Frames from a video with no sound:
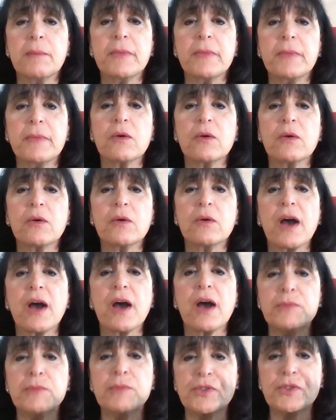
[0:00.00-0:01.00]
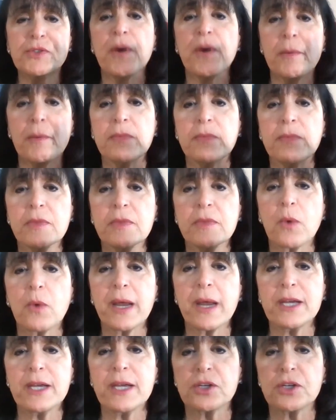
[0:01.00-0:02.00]
you know comes from
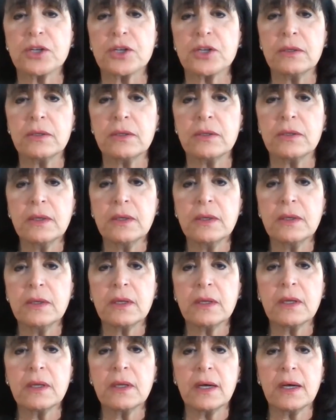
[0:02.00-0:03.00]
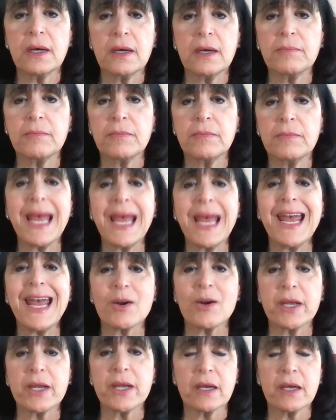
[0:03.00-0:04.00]
the racial uh,
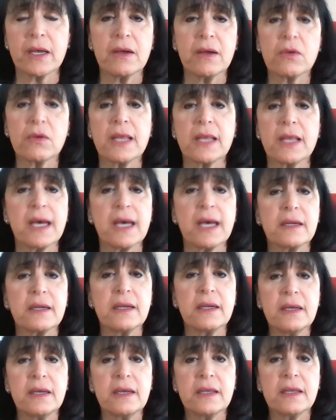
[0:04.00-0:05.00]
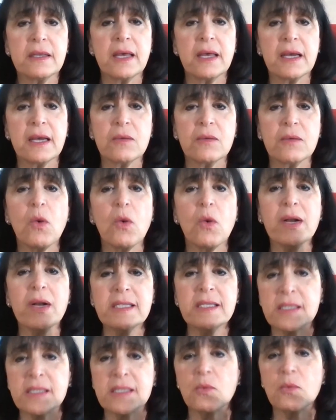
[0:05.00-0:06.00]
area that that
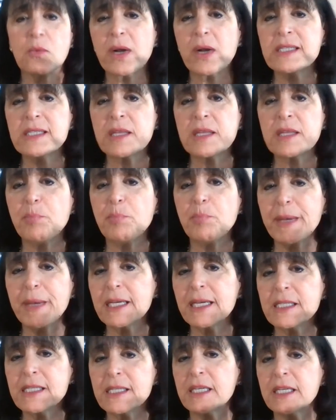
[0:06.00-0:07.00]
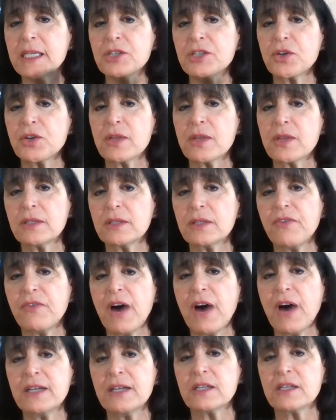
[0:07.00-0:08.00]
what is what is the biggest issue that
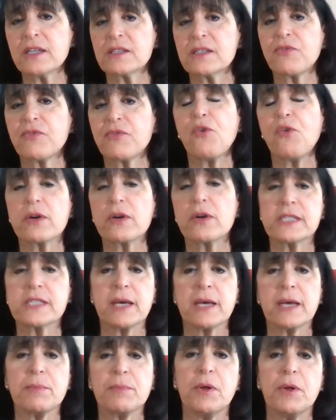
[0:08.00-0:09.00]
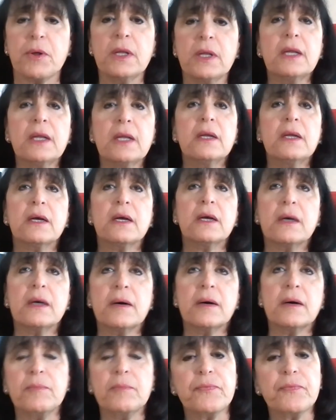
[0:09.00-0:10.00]
divides us for example
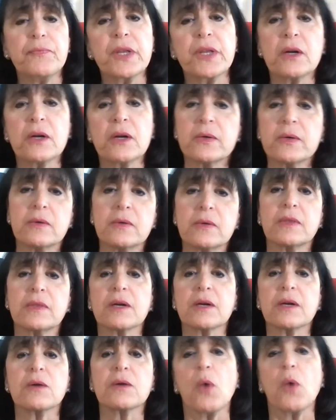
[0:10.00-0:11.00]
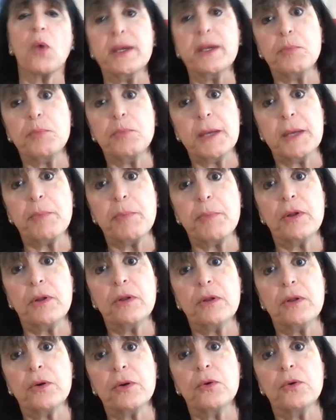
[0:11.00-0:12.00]
um, you know there are white
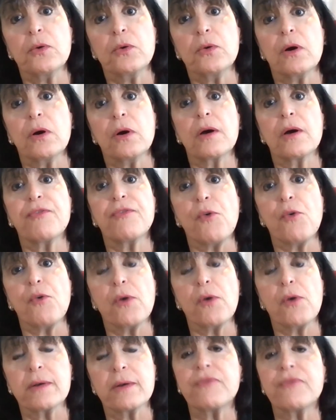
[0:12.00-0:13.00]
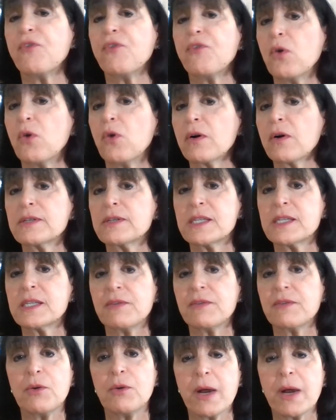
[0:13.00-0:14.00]
people who are for, for
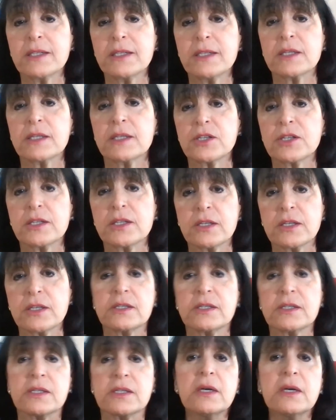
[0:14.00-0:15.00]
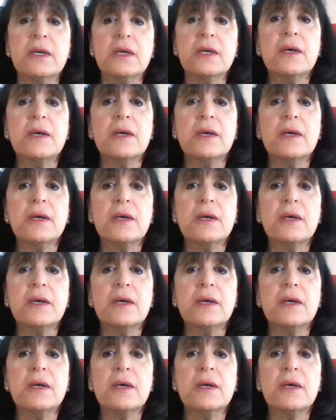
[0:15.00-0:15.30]
civil rights and justice